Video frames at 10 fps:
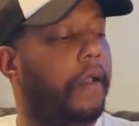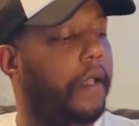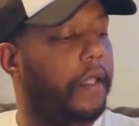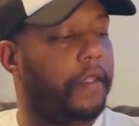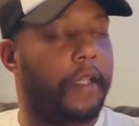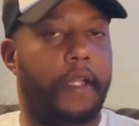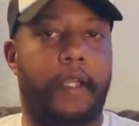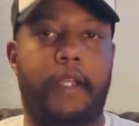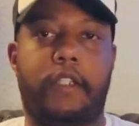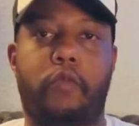and then
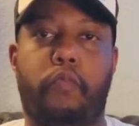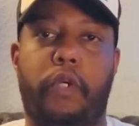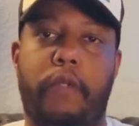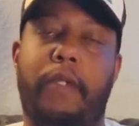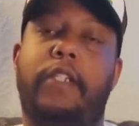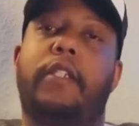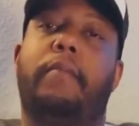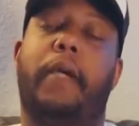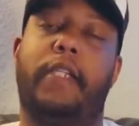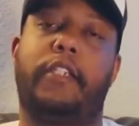it's pretty much the
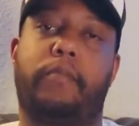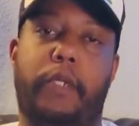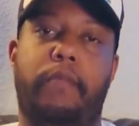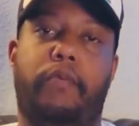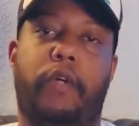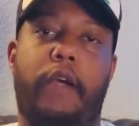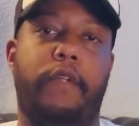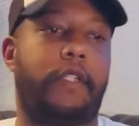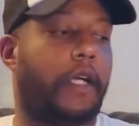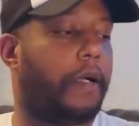basic people every
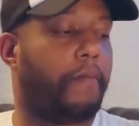time?